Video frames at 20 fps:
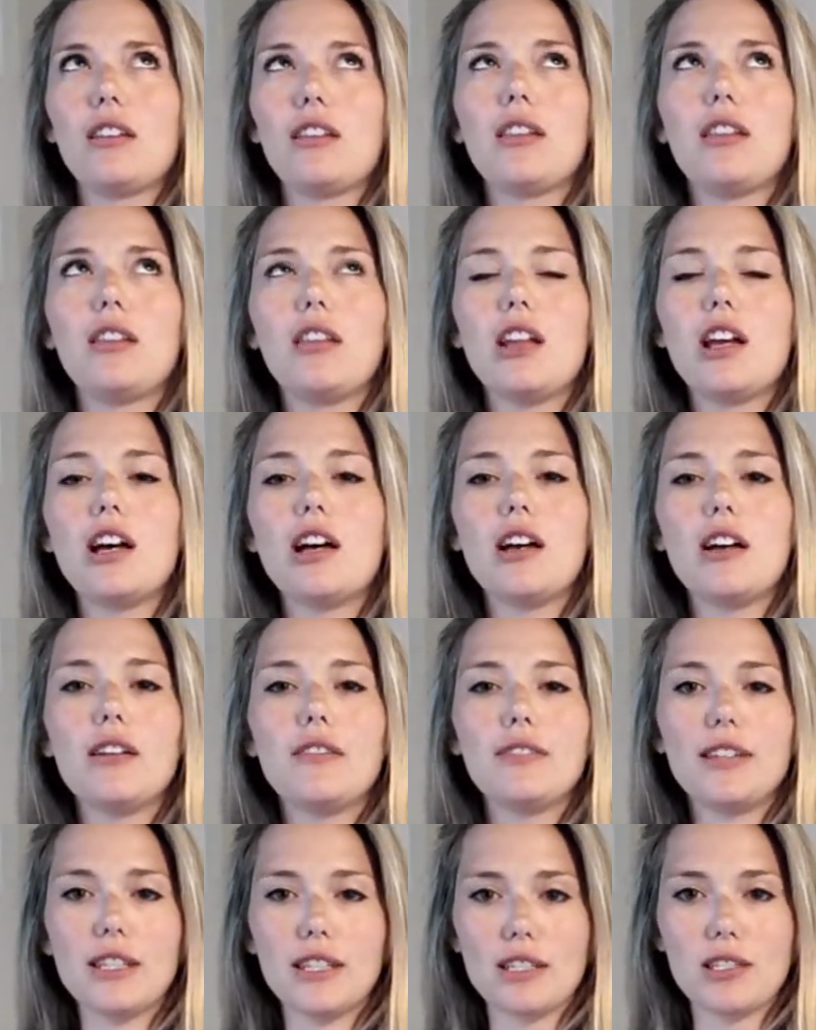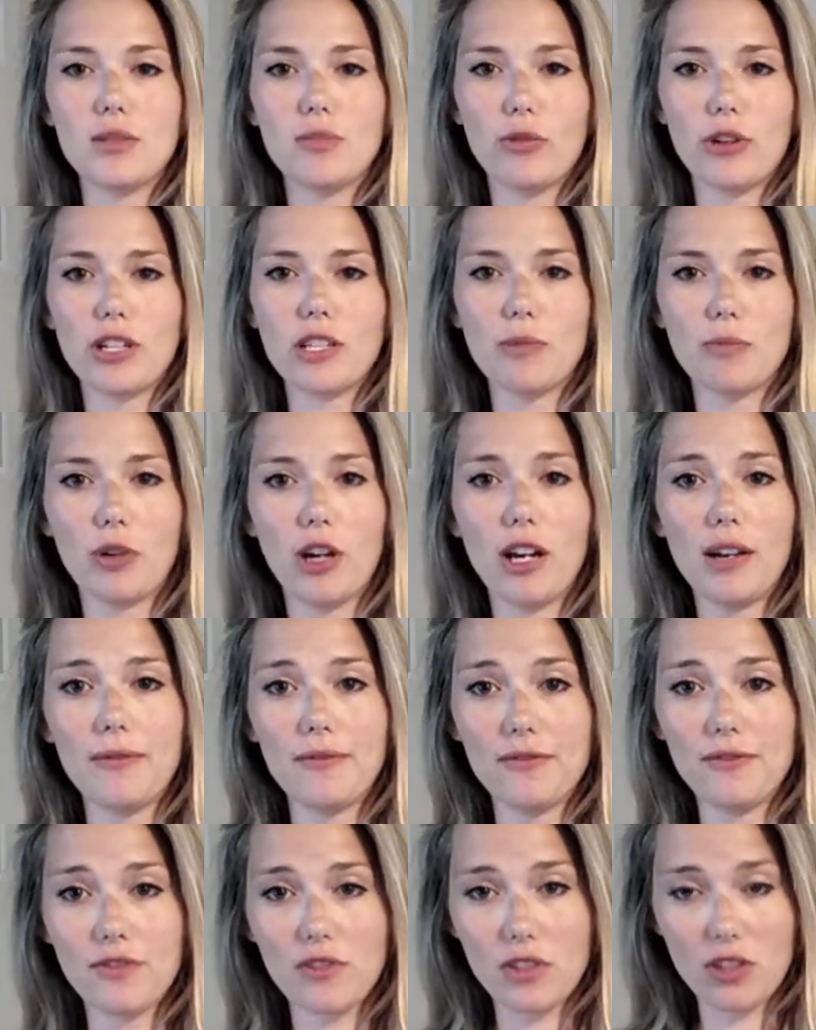loving the sports bra.
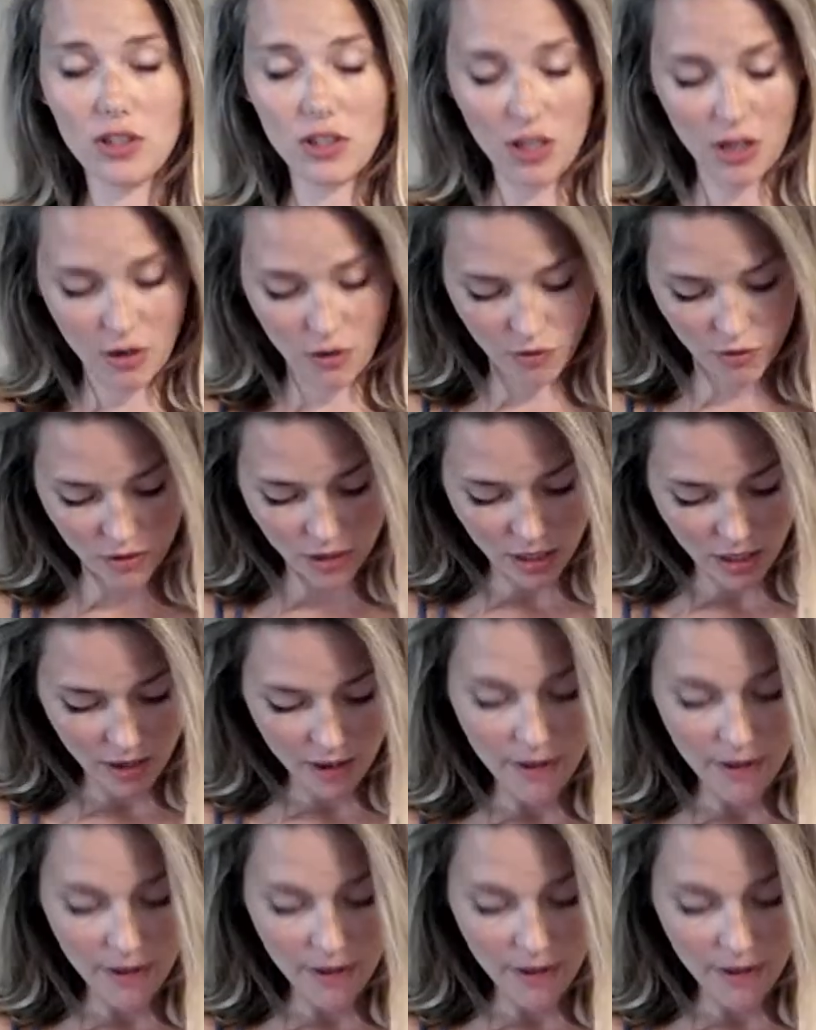So